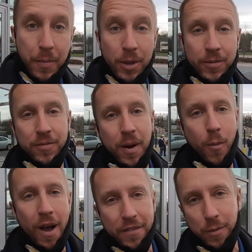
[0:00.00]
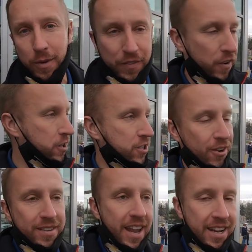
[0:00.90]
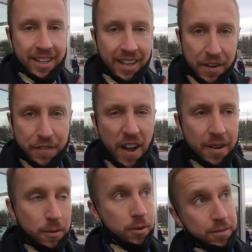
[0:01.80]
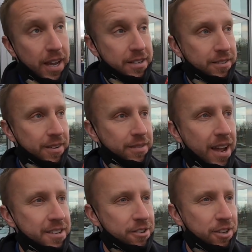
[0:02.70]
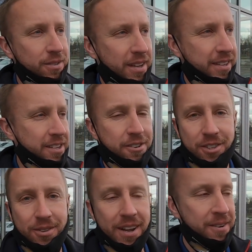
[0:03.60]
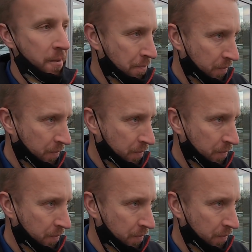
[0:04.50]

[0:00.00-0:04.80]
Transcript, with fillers: I bought them for my wife when we first started dating like five, well, 10, nine years ago, 10 years ago now.